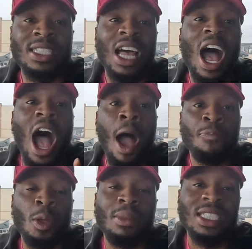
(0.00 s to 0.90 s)
is an
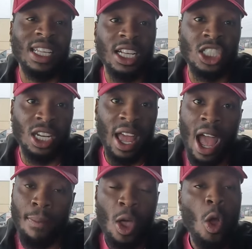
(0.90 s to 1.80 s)
optimization
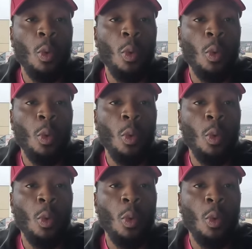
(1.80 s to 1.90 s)
app